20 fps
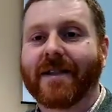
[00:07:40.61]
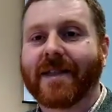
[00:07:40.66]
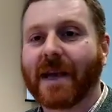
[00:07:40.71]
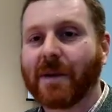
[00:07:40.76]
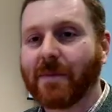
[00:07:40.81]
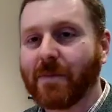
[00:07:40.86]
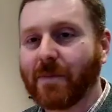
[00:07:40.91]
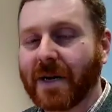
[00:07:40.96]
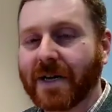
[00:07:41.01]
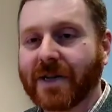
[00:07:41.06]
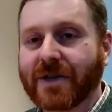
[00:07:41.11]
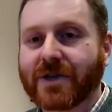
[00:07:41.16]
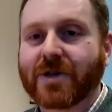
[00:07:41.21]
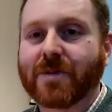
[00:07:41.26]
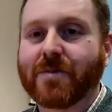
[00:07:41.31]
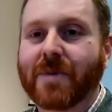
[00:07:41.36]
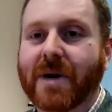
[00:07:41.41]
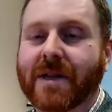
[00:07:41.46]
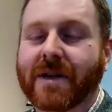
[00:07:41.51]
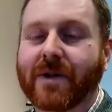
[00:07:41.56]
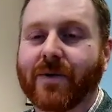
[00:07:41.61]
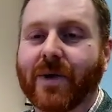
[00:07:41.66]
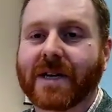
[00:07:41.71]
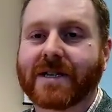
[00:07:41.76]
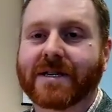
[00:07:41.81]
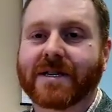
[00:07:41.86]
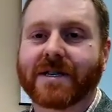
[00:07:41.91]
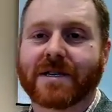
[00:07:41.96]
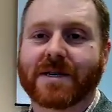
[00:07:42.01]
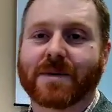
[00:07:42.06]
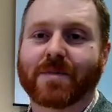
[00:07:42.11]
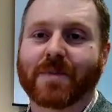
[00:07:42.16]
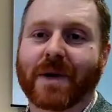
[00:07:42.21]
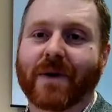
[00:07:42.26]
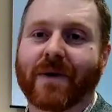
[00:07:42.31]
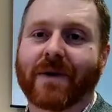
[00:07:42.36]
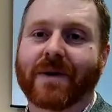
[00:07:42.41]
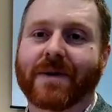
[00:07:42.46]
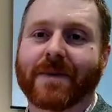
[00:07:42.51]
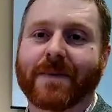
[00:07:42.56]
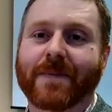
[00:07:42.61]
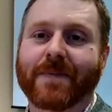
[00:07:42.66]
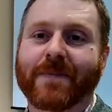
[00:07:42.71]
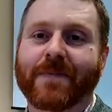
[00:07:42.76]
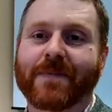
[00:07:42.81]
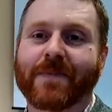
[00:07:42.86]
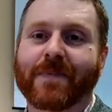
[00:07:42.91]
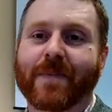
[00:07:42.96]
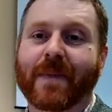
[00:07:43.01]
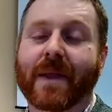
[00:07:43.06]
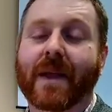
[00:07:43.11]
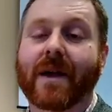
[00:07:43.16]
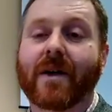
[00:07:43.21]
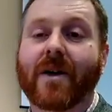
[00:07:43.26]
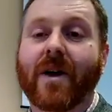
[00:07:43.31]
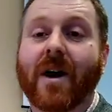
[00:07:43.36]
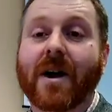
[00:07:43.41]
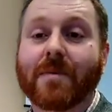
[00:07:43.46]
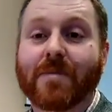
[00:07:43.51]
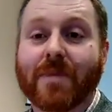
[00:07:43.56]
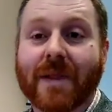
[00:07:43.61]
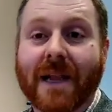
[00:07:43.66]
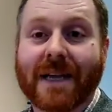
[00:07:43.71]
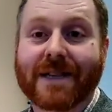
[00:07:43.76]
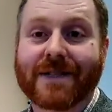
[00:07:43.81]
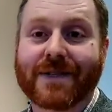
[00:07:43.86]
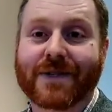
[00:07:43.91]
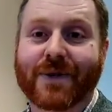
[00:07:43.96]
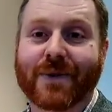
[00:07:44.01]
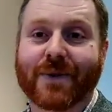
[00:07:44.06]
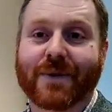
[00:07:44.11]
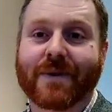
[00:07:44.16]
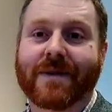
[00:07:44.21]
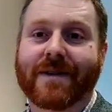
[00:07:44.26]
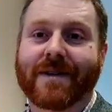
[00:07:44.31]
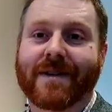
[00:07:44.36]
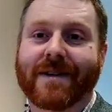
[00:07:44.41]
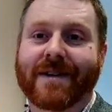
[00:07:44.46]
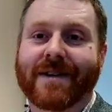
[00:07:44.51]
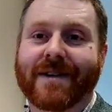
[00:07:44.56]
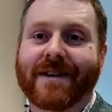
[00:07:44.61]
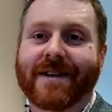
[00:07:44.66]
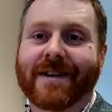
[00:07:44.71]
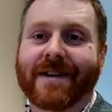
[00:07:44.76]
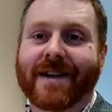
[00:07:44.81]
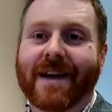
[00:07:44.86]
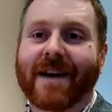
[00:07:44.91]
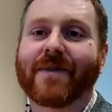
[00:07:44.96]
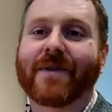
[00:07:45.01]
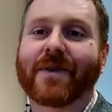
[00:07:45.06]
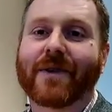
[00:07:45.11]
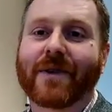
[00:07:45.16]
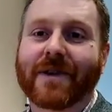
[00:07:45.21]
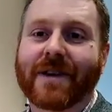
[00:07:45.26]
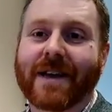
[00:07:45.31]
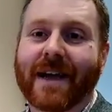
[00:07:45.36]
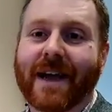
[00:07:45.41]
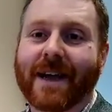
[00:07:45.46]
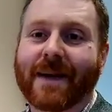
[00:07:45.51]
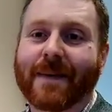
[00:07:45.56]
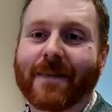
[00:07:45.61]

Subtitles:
that minister by the grace of the Spirit. God bless you. Have a good day.